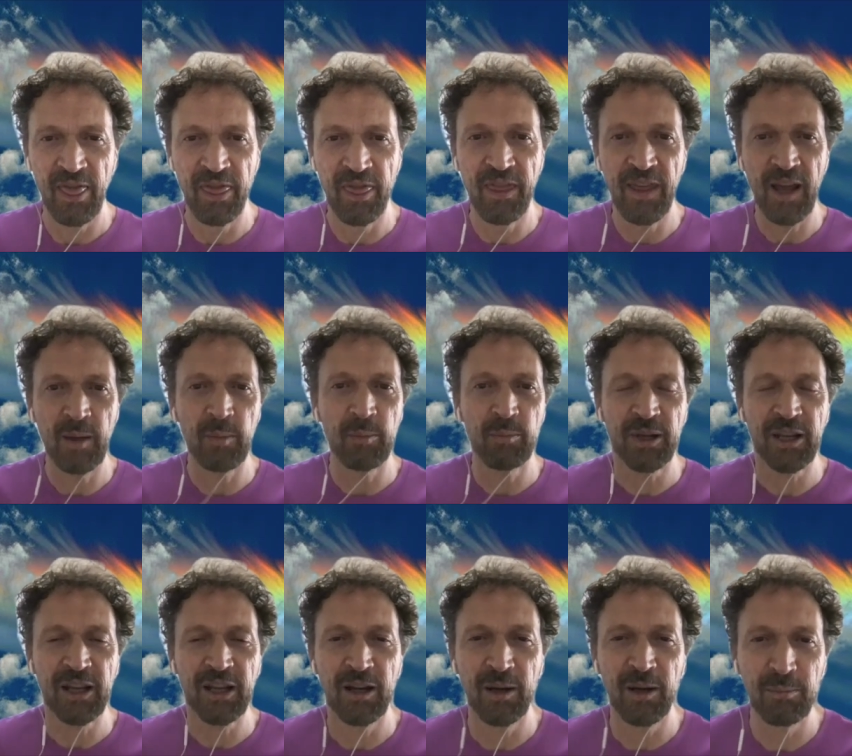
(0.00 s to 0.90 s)
that
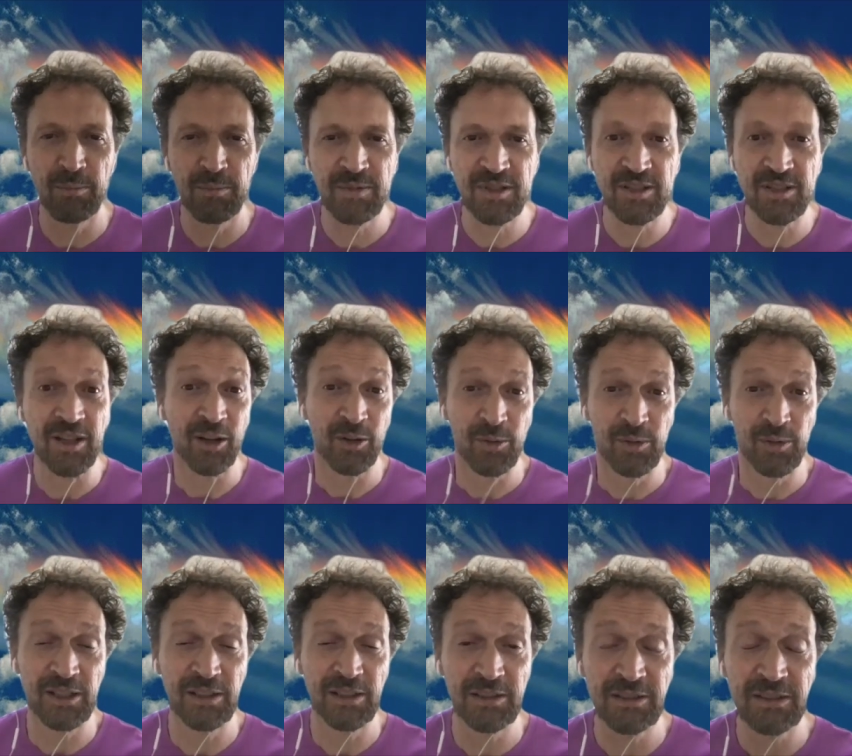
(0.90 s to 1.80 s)
becomes a
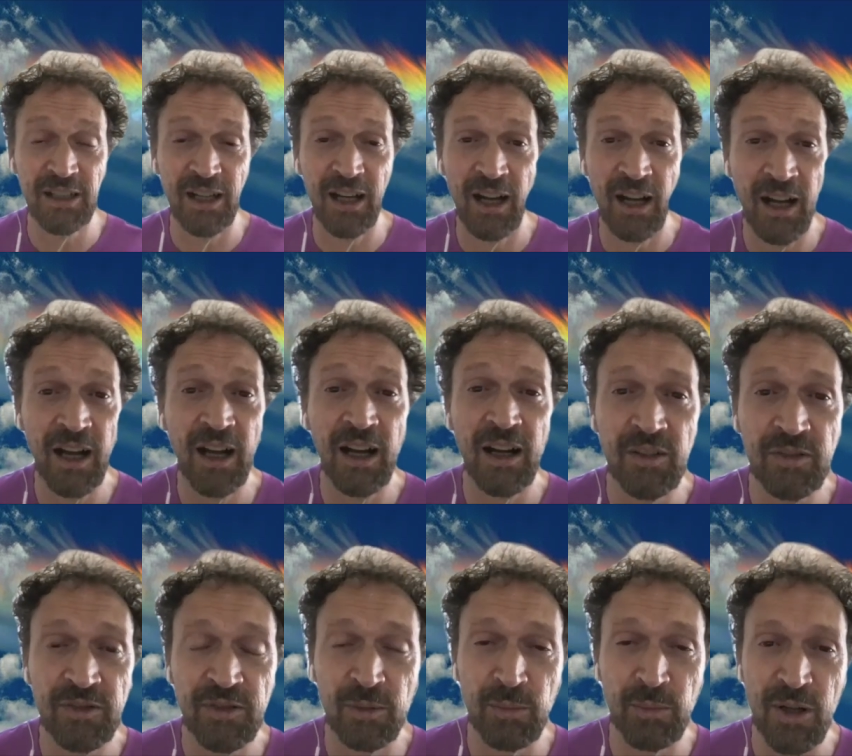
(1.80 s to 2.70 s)
real aha
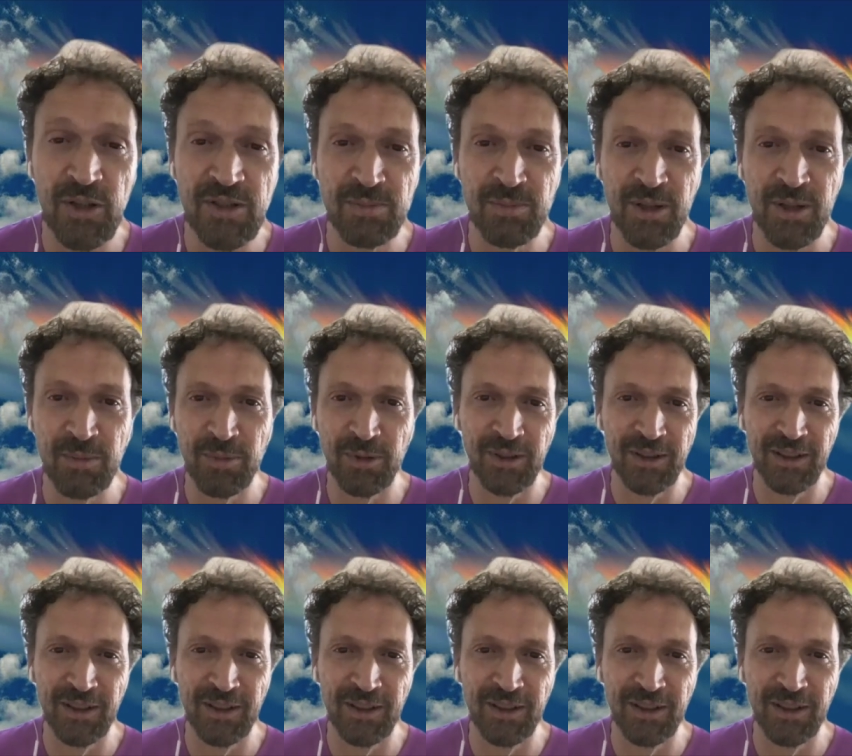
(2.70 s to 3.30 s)
for most people.